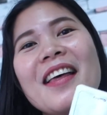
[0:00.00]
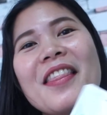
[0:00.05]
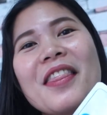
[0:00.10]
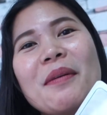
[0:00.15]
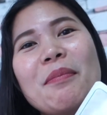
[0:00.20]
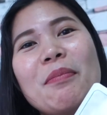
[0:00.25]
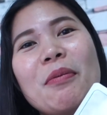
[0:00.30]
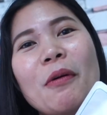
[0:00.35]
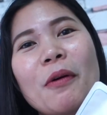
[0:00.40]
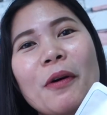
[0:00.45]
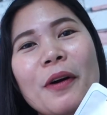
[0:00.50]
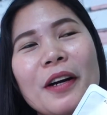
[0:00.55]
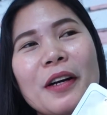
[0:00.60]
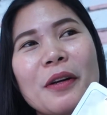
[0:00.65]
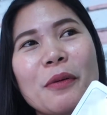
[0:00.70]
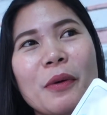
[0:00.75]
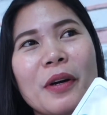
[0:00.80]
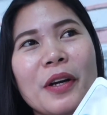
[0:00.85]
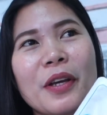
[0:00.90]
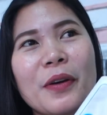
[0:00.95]
The
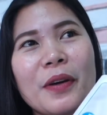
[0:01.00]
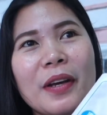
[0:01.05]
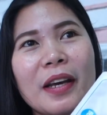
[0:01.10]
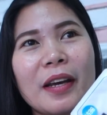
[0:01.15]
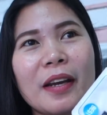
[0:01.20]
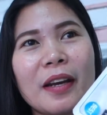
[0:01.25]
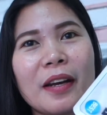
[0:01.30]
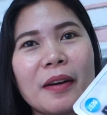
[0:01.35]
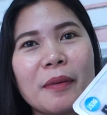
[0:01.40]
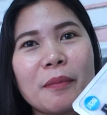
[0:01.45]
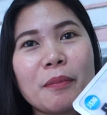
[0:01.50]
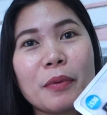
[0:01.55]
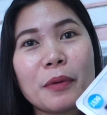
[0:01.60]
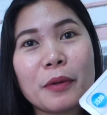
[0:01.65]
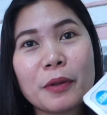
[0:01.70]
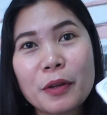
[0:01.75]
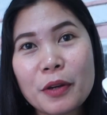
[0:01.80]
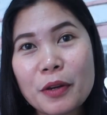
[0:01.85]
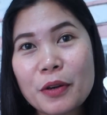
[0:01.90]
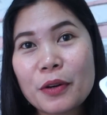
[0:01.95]
port where you can
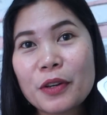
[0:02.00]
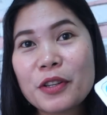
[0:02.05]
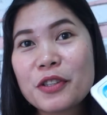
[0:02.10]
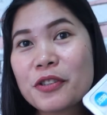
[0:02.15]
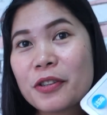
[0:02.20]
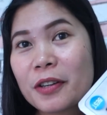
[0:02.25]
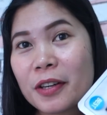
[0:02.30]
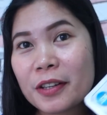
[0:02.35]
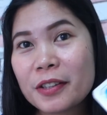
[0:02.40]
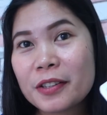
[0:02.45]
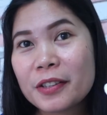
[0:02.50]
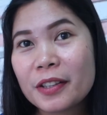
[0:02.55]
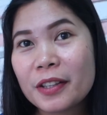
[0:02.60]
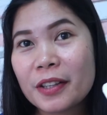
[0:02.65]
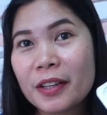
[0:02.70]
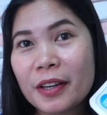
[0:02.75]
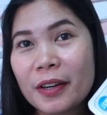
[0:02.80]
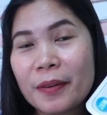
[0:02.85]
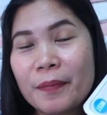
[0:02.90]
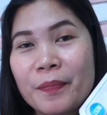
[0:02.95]
put your
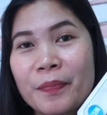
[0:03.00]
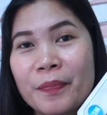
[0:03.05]
charger